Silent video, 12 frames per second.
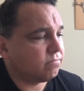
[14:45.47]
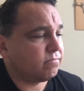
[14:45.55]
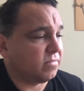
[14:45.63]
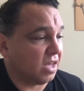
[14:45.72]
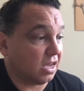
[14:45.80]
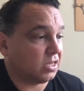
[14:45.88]

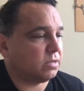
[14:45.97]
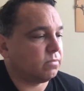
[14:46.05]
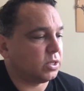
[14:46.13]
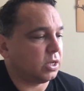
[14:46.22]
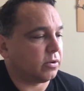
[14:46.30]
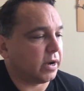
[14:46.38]
Yes,
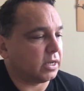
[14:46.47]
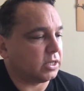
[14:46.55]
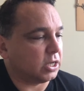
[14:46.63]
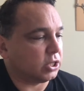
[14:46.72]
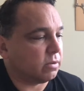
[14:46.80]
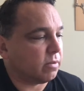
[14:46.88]
Mr. Cranky
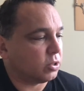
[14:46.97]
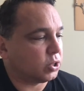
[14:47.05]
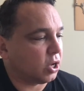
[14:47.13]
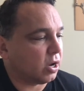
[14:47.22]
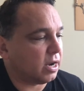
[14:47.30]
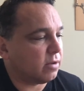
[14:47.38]
said, she most
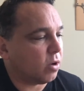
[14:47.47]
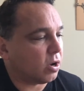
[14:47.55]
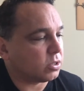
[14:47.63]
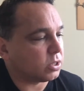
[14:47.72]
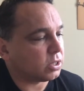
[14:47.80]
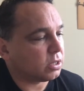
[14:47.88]
certainly
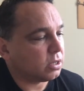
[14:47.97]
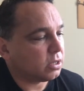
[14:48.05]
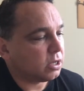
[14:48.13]
was.